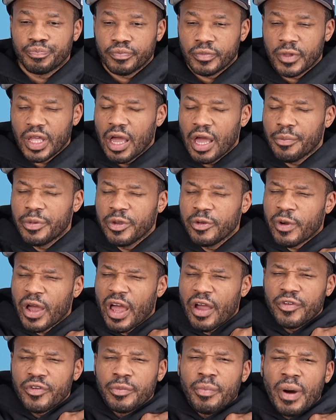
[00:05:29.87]

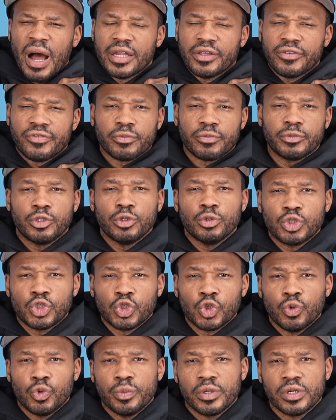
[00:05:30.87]
everybody from
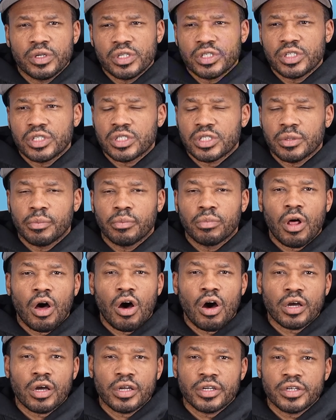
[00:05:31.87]
YouTubers to
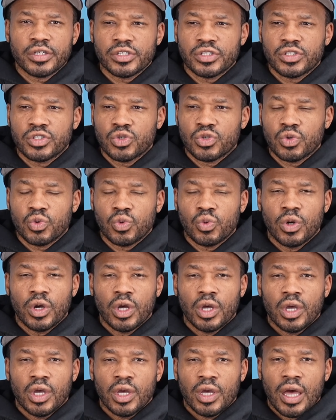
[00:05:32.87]
bloggers to,
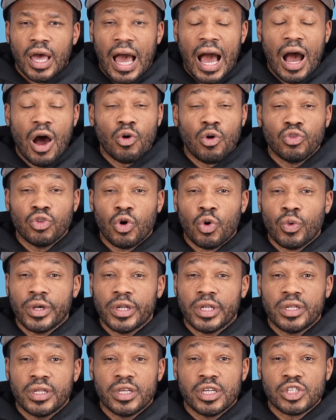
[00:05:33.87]
I don't know what
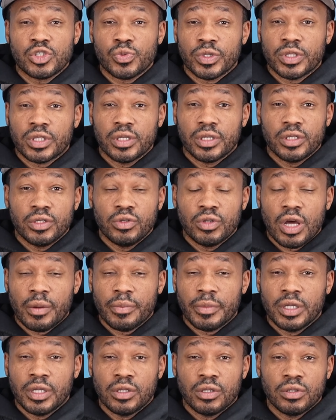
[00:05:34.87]
it is with the, you know what I
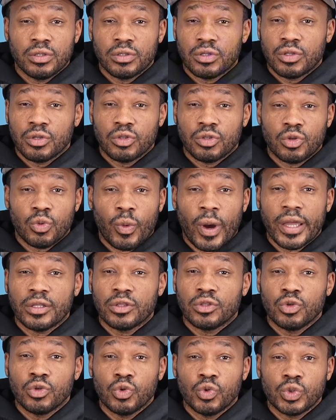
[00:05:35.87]
mean, the white
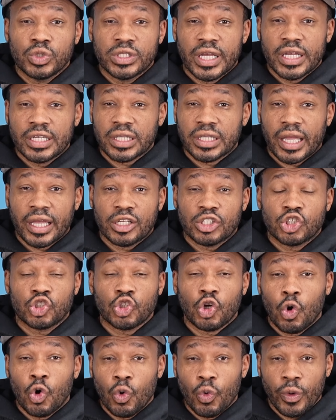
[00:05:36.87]
dudes that's, like,
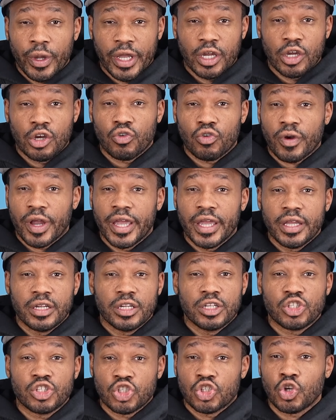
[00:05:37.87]
so ingrained
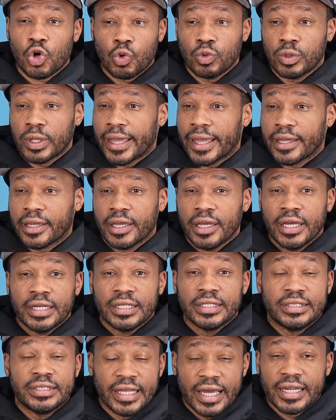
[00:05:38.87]
and so, like,
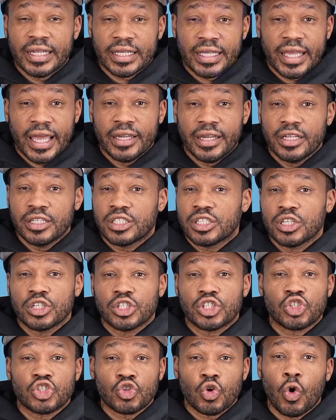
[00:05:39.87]
dedicated to the
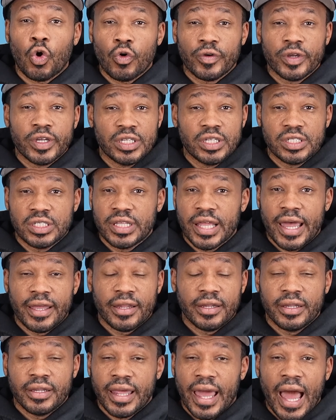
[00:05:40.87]
stories
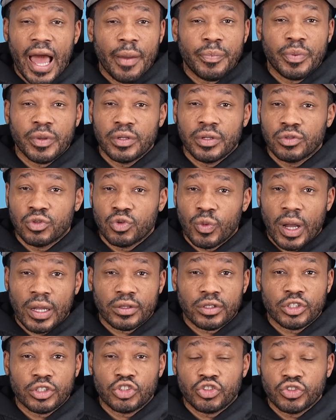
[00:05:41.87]
that happen throughout
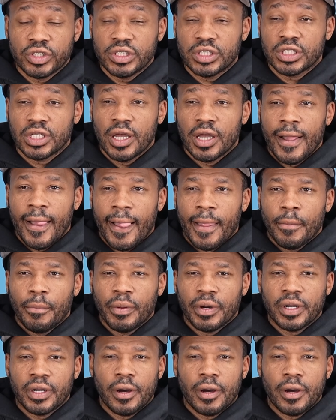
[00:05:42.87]
the streets. But